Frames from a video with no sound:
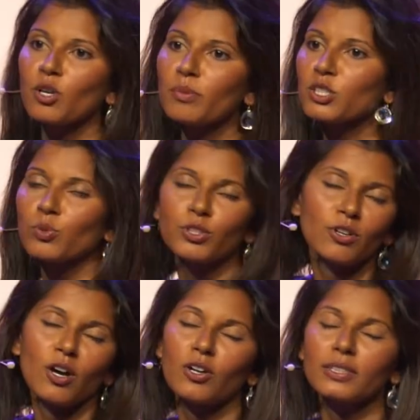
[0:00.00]
moment where
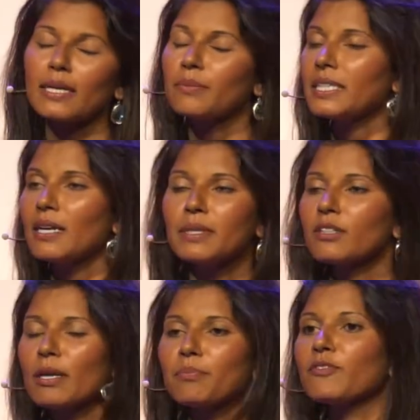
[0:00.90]
you're all yummy, yummy
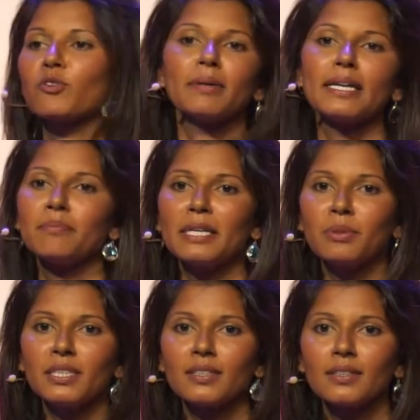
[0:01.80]
right before bed,
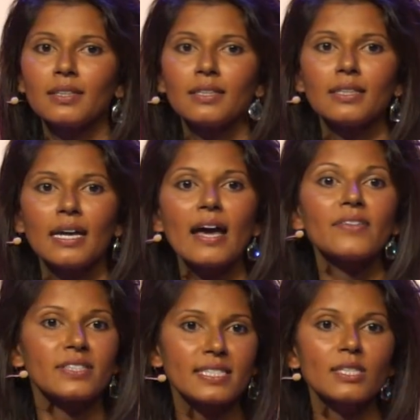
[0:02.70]
maybe, and
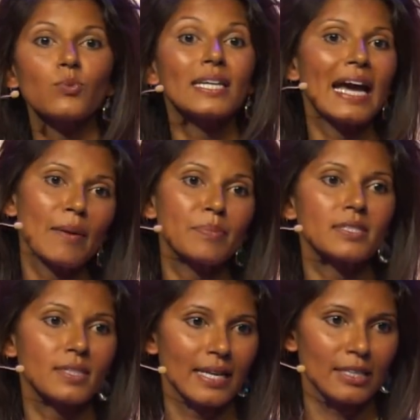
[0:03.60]
then see what
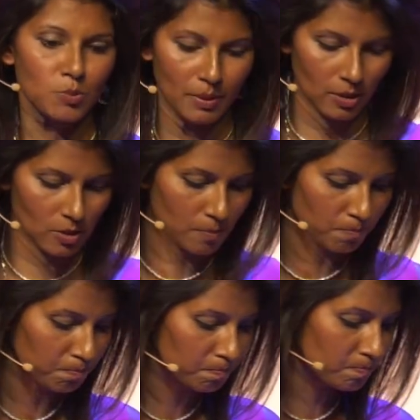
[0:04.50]
happens in that space.
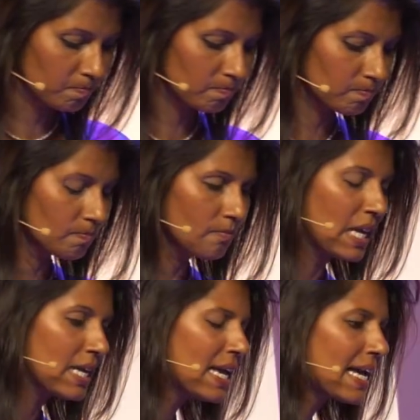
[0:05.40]

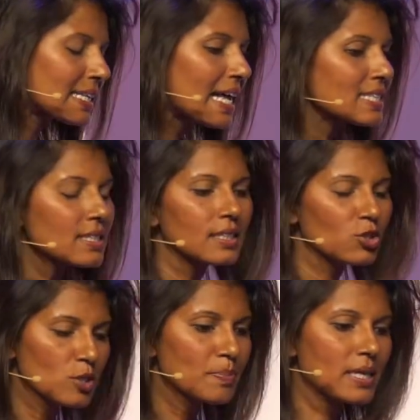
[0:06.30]
And lastly,
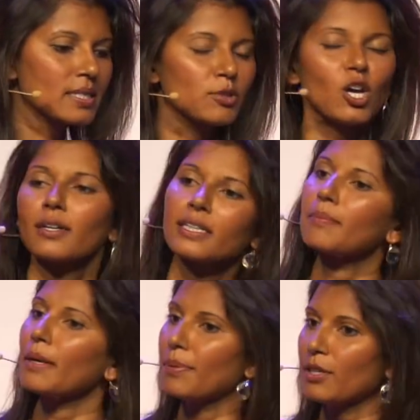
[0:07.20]
just because I'm talking
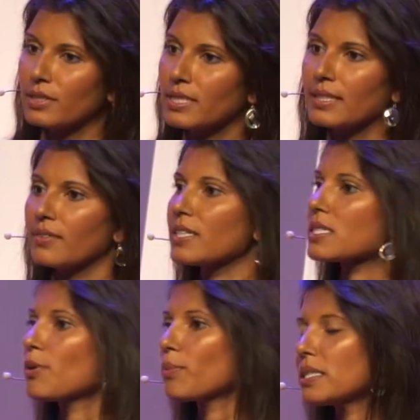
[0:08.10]
about parenting in
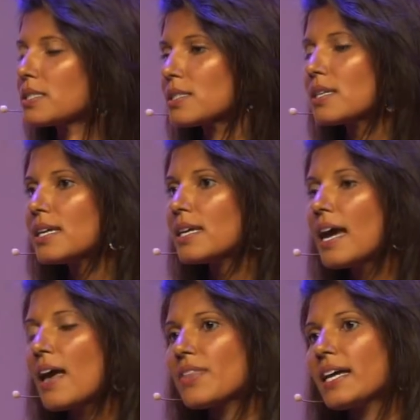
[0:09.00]
this moment,
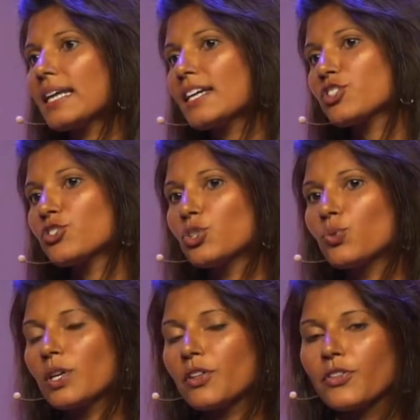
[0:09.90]
and that has to do
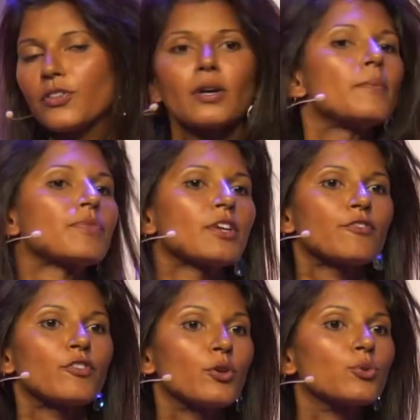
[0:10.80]
with
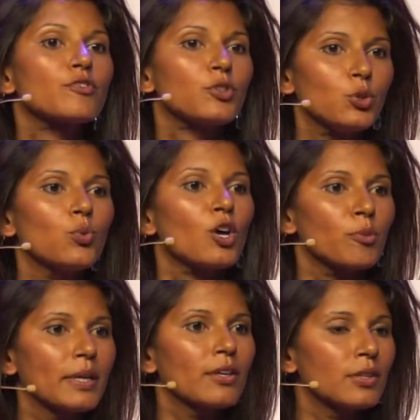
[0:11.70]
for those of you who are
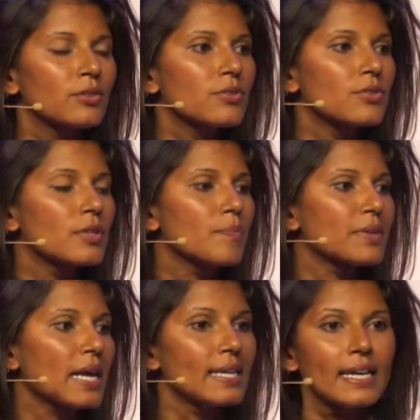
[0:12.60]
parents,
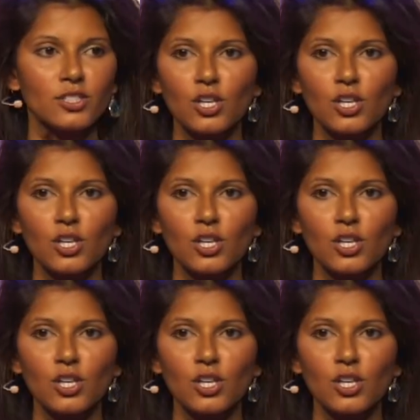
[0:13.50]
and as a